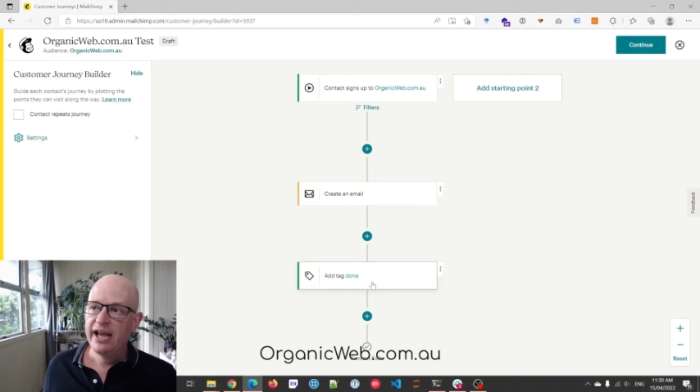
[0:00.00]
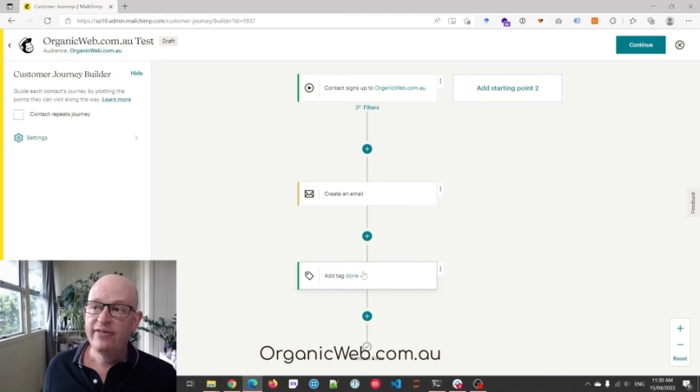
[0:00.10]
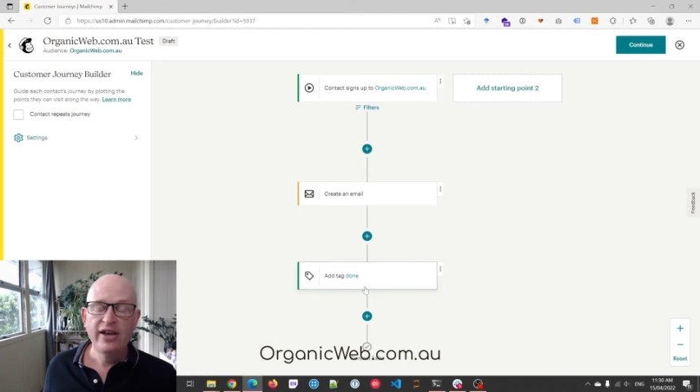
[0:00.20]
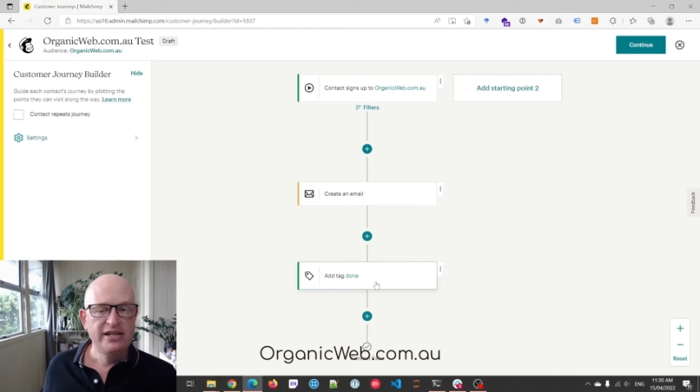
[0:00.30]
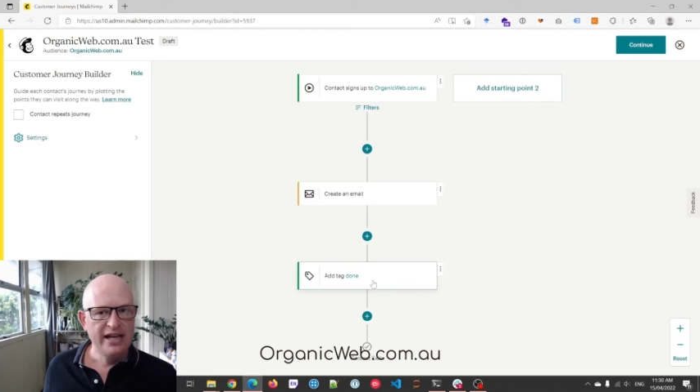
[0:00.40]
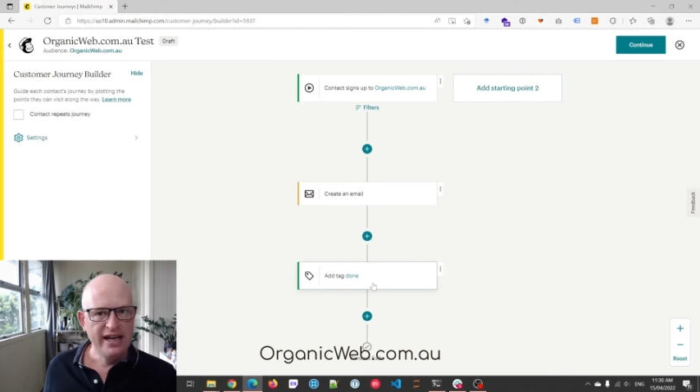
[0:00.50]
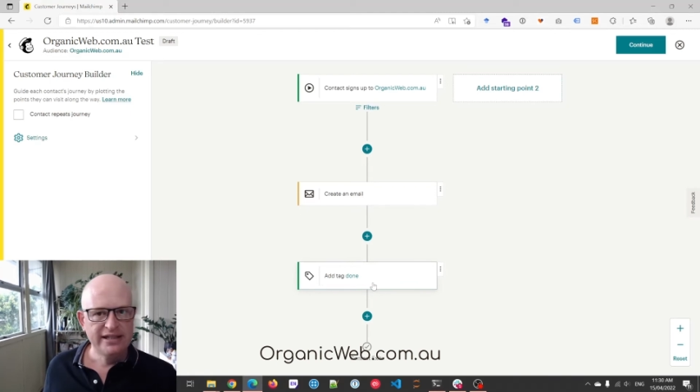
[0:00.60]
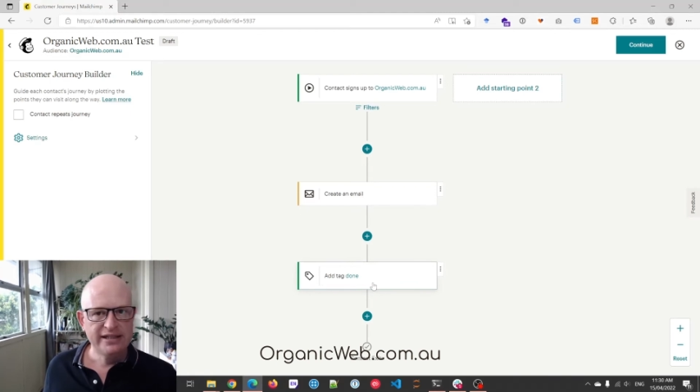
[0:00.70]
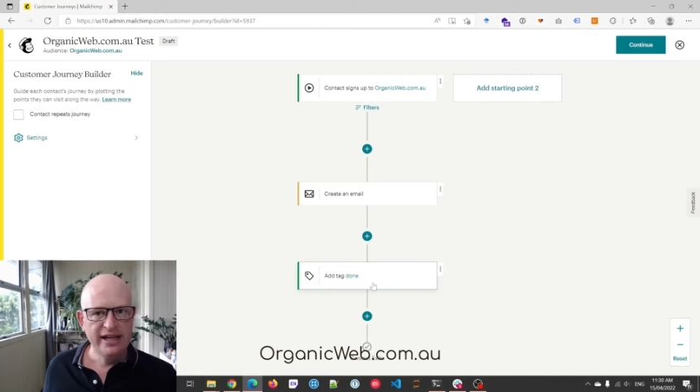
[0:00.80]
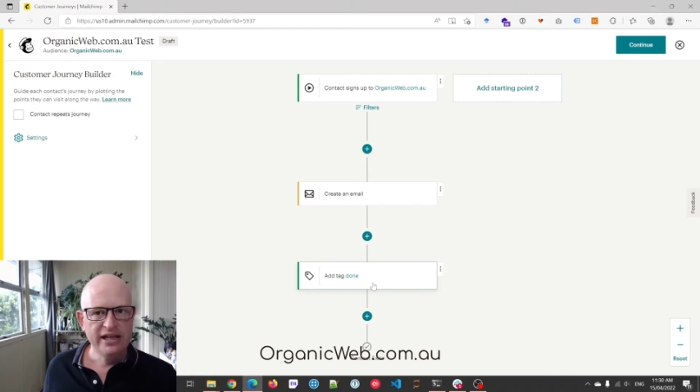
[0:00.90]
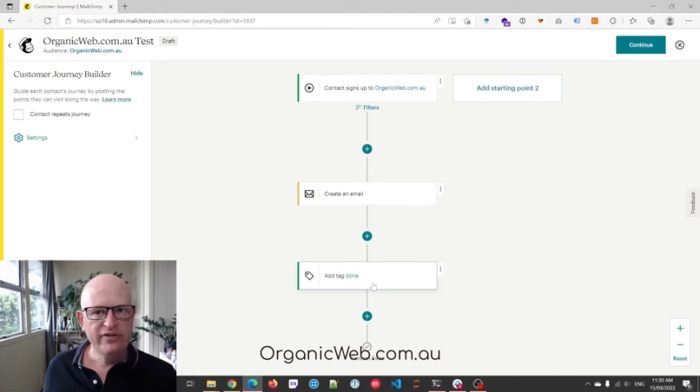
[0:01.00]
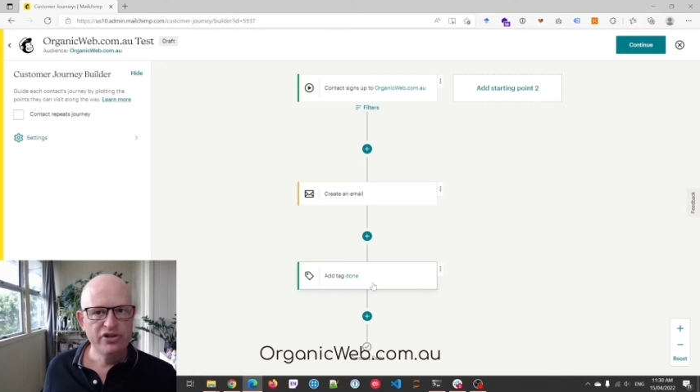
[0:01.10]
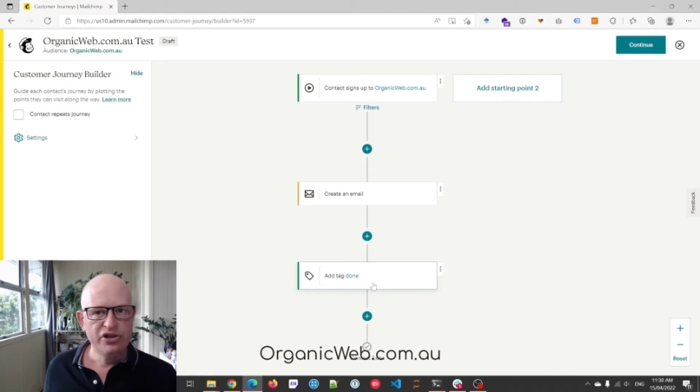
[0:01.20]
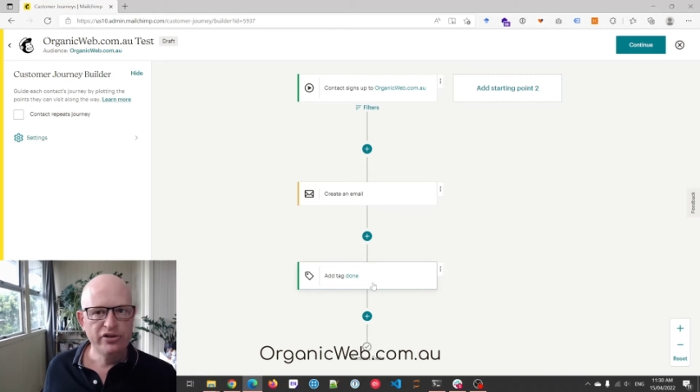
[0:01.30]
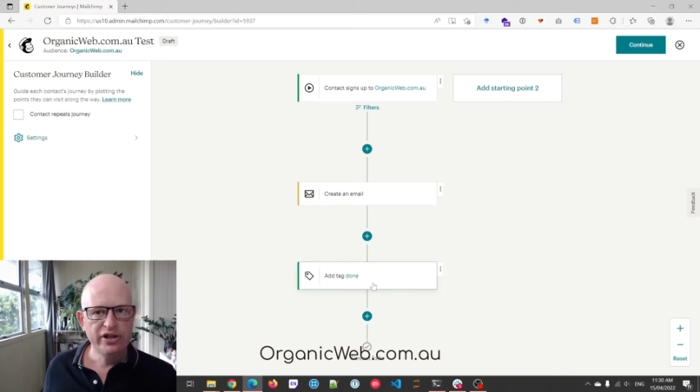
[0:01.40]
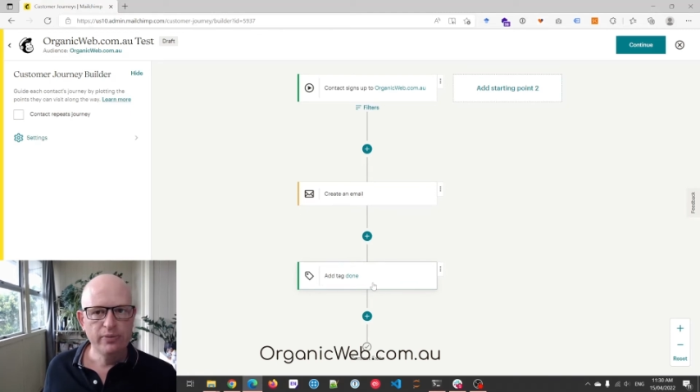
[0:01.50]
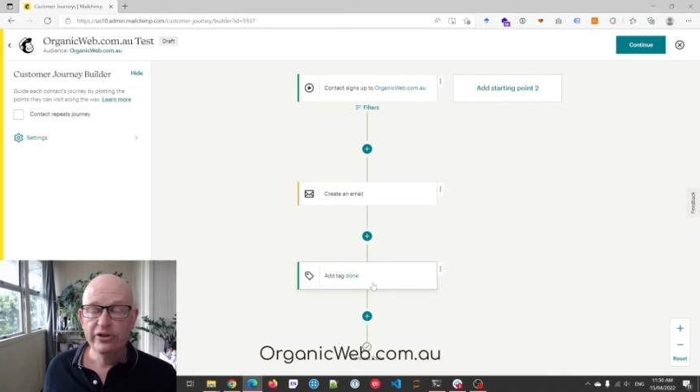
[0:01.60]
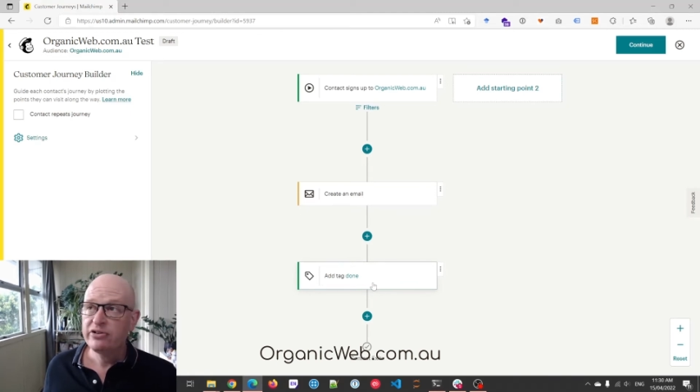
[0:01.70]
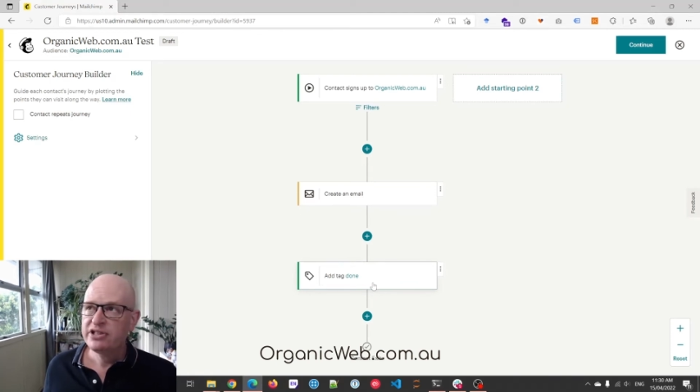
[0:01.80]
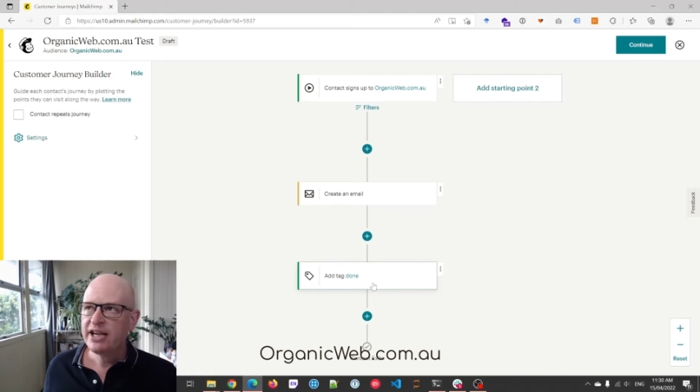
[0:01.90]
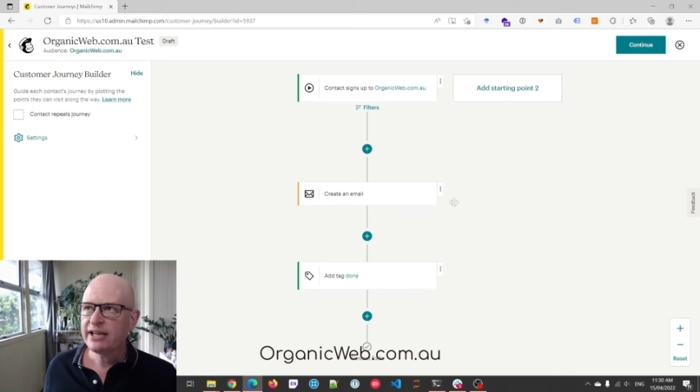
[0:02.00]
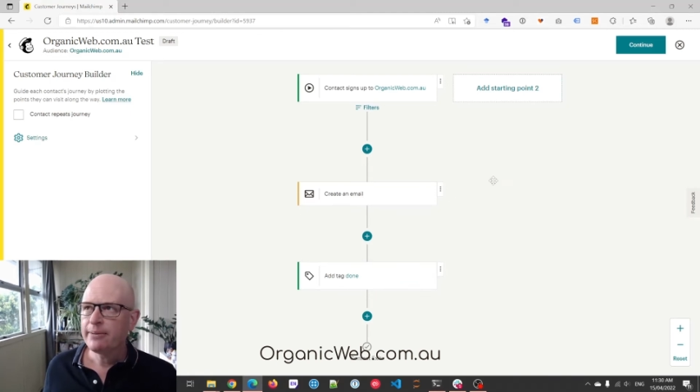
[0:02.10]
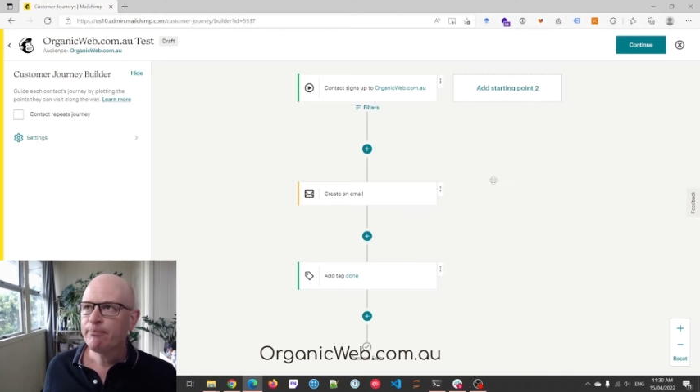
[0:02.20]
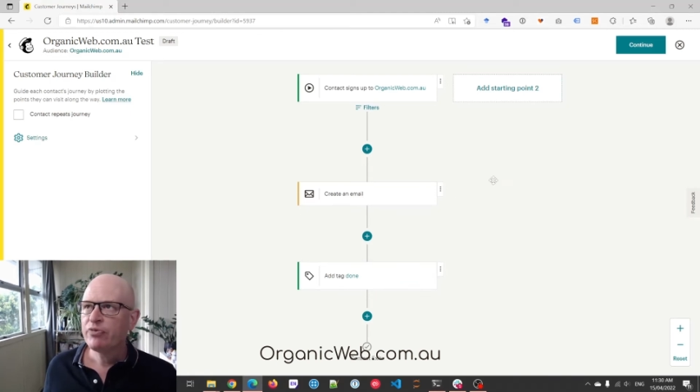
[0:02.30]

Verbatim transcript: and they tagged at the end of the journey with done.